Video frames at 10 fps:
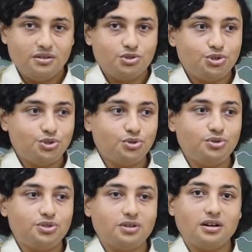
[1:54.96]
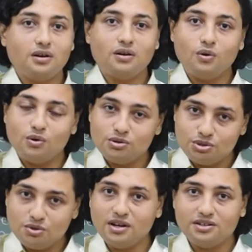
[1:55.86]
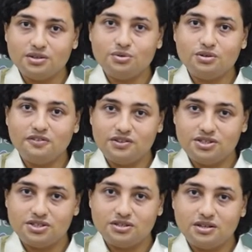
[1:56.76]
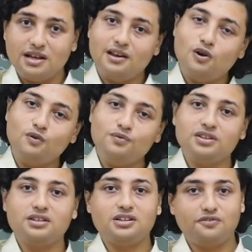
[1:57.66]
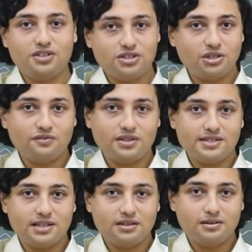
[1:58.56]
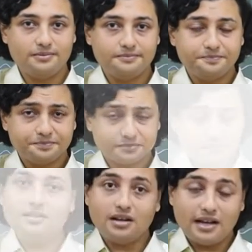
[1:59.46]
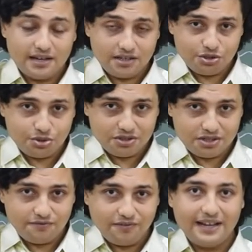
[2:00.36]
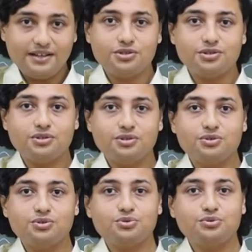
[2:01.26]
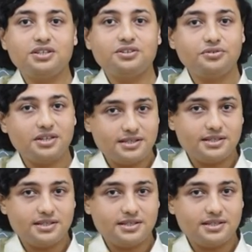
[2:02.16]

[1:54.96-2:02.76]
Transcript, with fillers: should also undergo division along with the division of the cell and it should divide to increase